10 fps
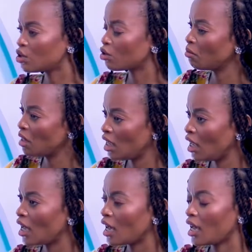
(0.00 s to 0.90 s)
to
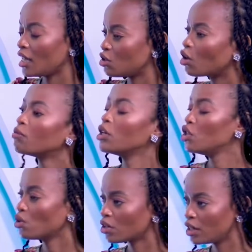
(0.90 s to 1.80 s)
me is not
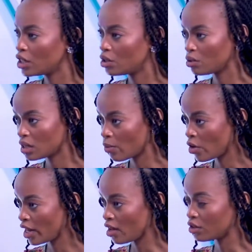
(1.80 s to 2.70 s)
mediocrity to
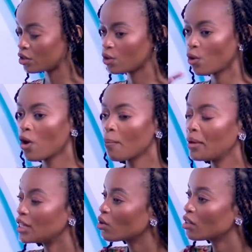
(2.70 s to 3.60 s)
someone else. So
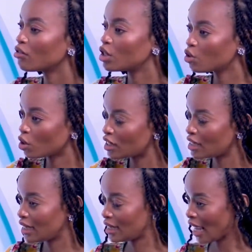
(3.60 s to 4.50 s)
based on the resources
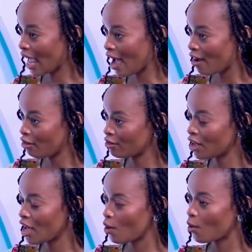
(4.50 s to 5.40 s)
that I have,
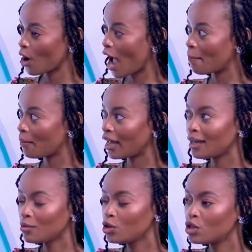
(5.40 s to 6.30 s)
am
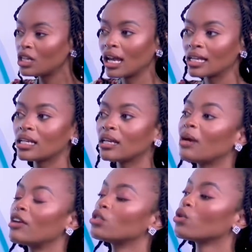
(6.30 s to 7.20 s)
I utilizing
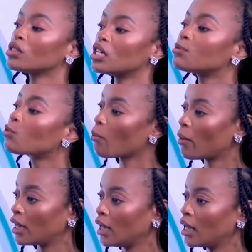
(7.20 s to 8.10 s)
my resources
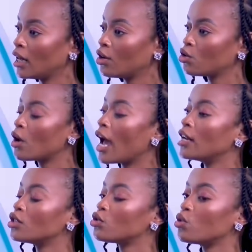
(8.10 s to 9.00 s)
properly?
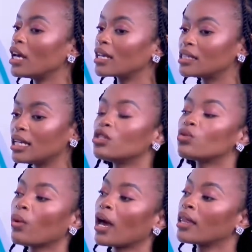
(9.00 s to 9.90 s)
And to the extent
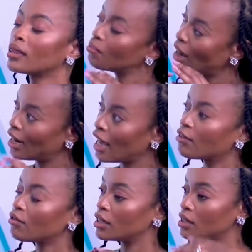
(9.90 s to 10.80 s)
where my
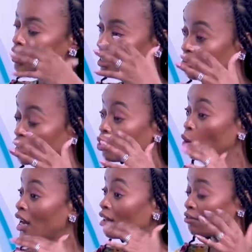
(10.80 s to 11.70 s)
life is lifted
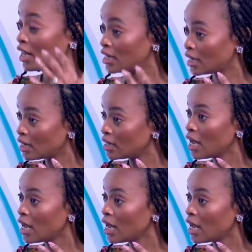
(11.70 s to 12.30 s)
or elevated